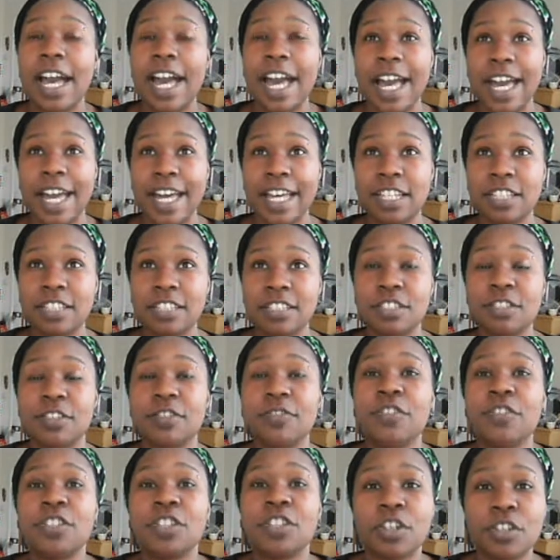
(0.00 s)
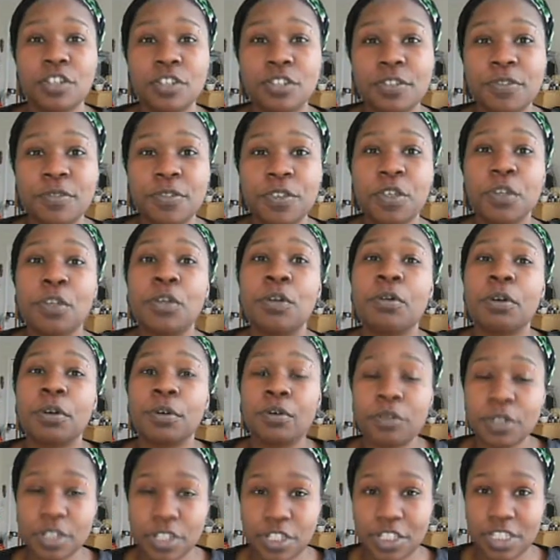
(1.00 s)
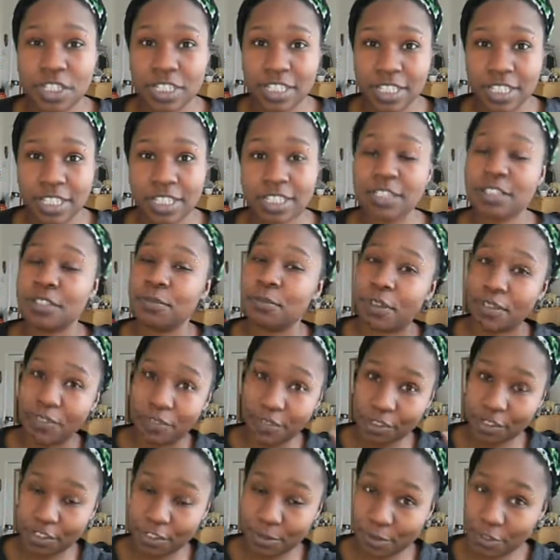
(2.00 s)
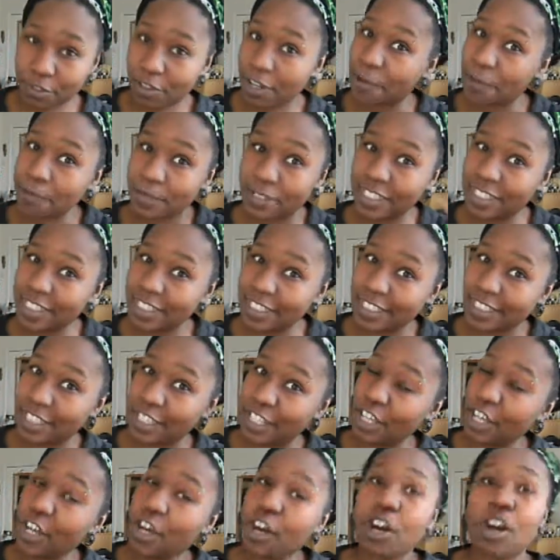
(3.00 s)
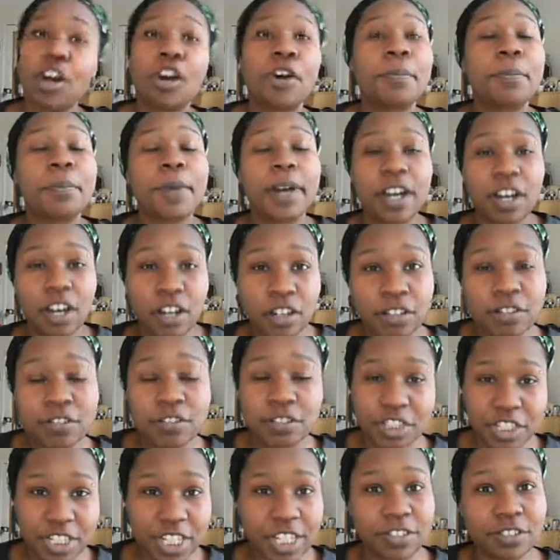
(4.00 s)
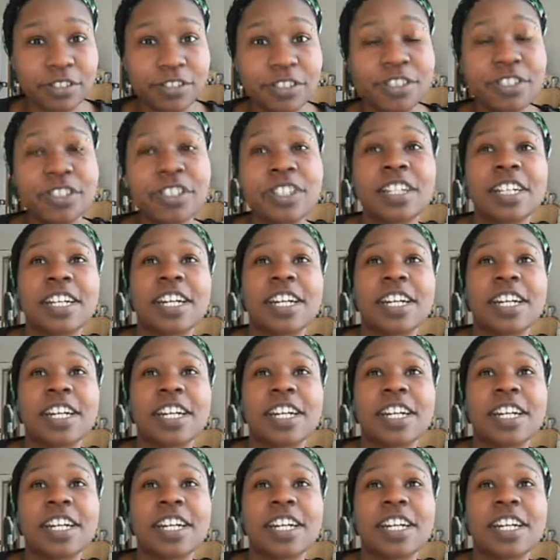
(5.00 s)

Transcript: and for those of you who are watching this, my 4 subscribers, on my old channel,